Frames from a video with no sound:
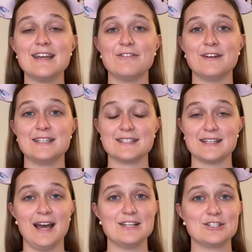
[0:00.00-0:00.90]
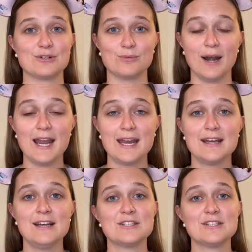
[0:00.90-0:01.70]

if it decides to rain.